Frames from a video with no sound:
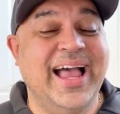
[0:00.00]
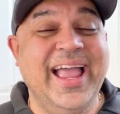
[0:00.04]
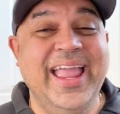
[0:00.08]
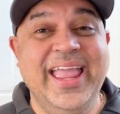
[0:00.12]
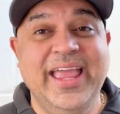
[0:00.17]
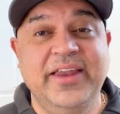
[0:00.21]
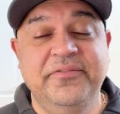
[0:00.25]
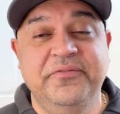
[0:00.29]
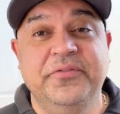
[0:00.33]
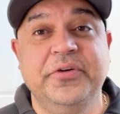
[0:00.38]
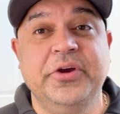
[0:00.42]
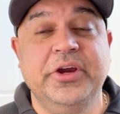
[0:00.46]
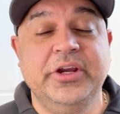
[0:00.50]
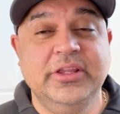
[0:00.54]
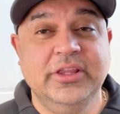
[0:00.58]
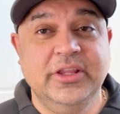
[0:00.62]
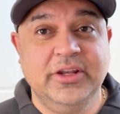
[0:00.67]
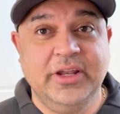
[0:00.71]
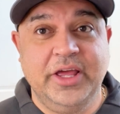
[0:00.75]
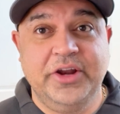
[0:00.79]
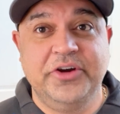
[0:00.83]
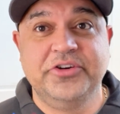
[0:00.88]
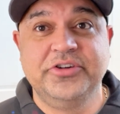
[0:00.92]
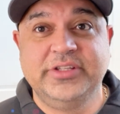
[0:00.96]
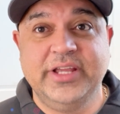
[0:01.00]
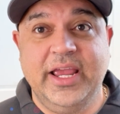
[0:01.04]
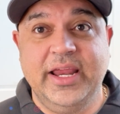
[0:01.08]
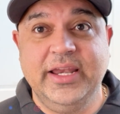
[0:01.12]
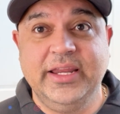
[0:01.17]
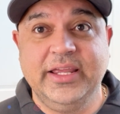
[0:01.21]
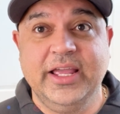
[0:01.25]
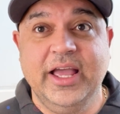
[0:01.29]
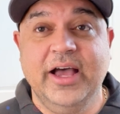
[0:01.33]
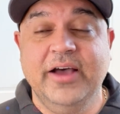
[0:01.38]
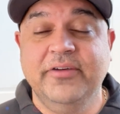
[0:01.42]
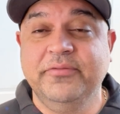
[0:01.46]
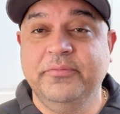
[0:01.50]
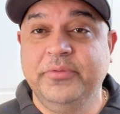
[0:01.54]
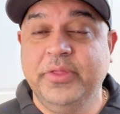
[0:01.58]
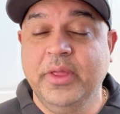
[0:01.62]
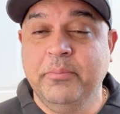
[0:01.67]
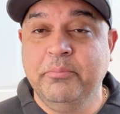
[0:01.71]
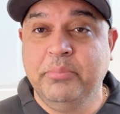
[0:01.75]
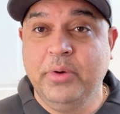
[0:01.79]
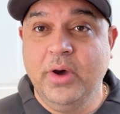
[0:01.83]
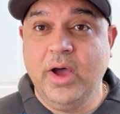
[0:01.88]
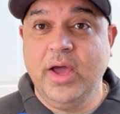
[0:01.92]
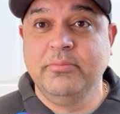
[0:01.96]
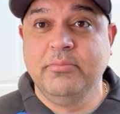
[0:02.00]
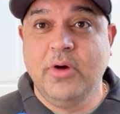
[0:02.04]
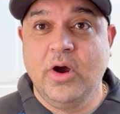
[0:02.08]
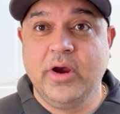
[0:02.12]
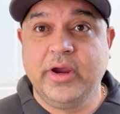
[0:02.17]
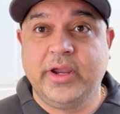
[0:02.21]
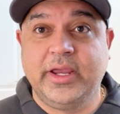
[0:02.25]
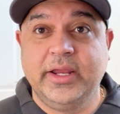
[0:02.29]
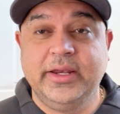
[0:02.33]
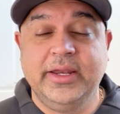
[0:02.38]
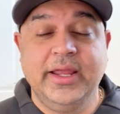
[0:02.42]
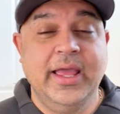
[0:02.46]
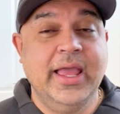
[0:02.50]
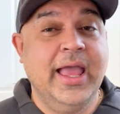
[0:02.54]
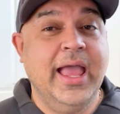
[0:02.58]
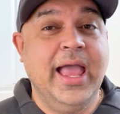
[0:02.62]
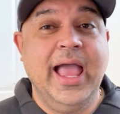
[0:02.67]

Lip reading: I had very little understanding of the bond market,